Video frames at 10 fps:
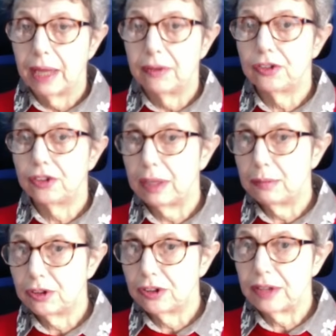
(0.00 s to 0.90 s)
and the
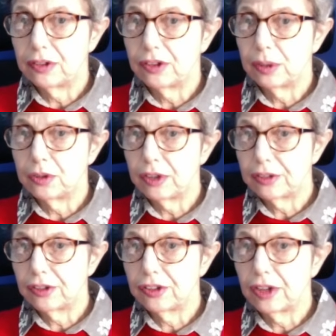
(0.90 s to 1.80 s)
statement said that he was
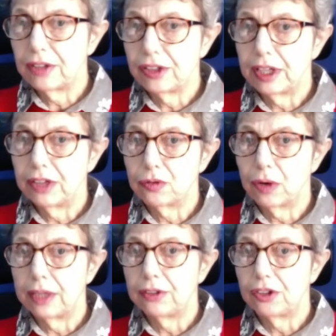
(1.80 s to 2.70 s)
exercising his
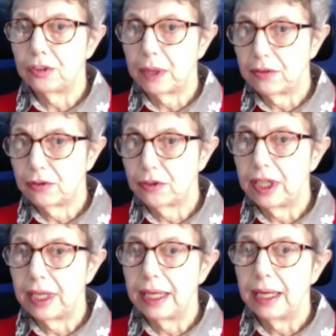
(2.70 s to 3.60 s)
right to speak
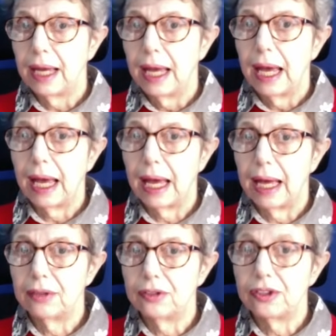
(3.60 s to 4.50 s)
freely,
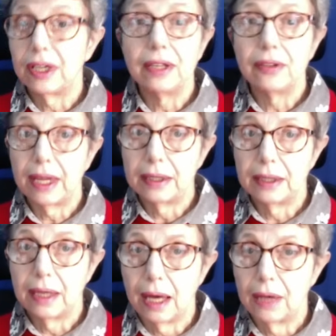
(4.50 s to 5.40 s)
and he
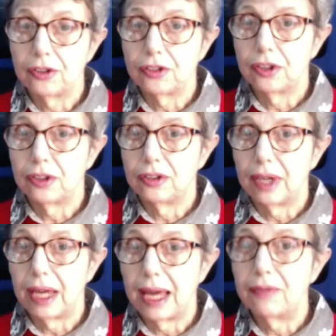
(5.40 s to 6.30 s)
then
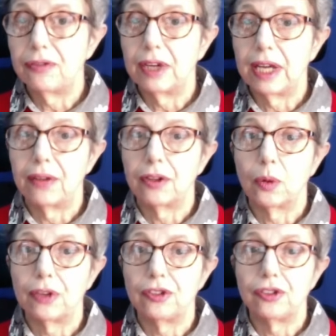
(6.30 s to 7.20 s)
answered every
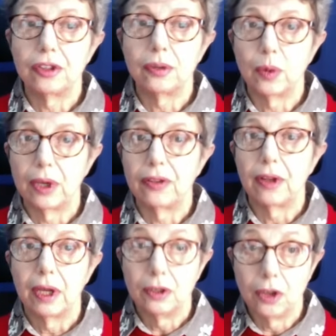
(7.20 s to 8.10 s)
other question
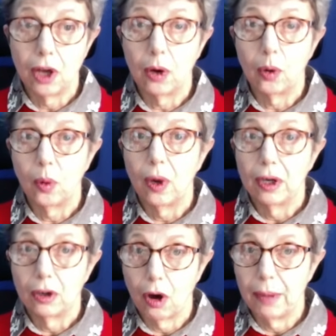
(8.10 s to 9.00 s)
with no
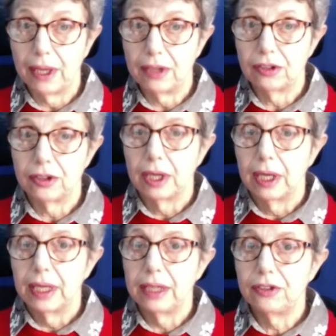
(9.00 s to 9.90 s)
comment.
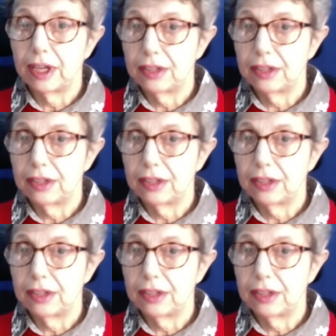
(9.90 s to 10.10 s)
He